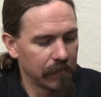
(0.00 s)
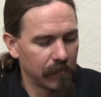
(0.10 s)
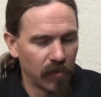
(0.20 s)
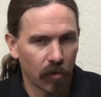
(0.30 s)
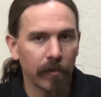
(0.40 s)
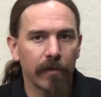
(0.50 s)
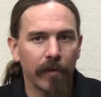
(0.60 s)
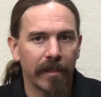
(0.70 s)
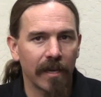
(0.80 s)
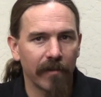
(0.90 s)
normally
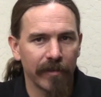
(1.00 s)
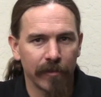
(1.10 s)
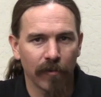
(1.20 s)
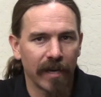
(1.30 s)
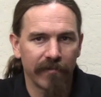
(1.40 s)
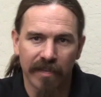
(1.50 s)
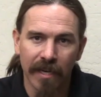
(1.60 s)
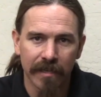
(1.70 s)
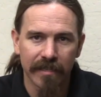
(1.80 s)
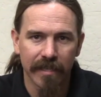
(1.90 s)
we think of engraved
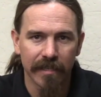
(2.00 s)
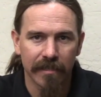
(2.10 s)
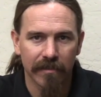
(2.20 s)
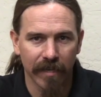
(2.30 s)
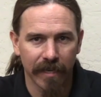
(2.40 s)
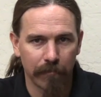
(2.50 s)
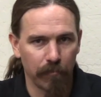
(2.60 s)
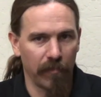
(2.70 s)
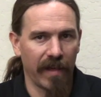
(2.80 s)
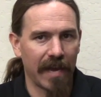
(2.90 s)
guns as like
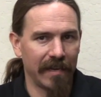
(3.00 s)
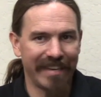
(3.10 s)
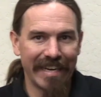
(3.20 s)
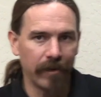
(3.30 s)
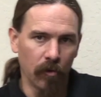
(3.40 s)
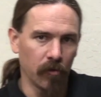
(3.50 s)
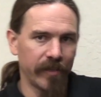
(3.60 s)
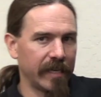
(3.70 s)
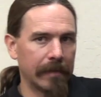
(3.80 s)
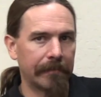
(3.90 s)
that ye
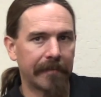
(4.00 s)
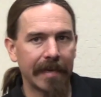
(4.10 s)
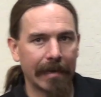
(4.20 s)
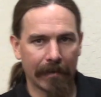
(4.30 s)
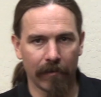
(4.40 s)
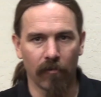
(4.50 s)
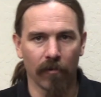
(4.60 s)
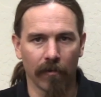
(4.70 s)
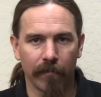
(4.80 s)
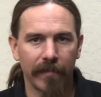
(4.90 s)
olde thing,
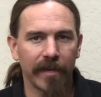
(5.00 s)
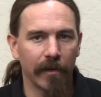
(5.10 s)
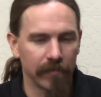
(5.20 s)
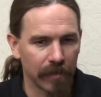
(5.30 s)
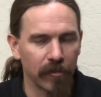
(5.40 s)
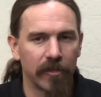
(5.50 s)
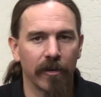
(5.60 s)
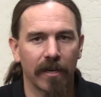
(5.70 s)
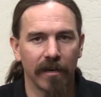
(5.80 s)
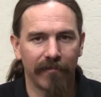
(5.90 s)
or you know, someone
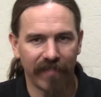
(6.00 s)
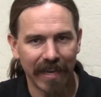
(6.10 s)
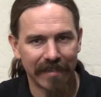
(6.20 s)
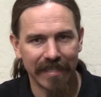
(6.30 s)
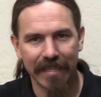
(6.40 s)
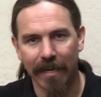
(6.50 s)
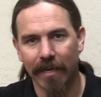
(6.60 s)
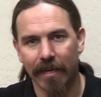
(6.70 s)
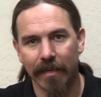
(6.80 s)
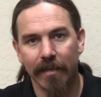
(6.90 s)
took a fancy
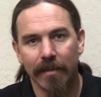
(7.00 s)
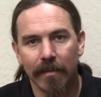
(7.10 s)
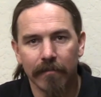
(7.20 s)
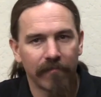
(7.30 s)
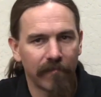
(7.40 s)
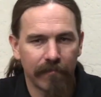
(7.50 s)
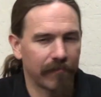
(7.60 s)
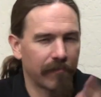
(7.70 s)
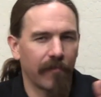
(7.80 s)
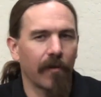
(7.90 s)
gun
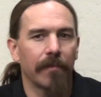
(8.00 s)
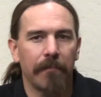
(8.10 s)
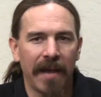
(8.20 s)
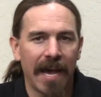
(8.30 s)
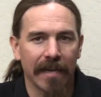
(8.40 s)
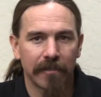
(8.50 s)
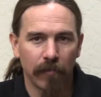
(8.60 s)
from the past.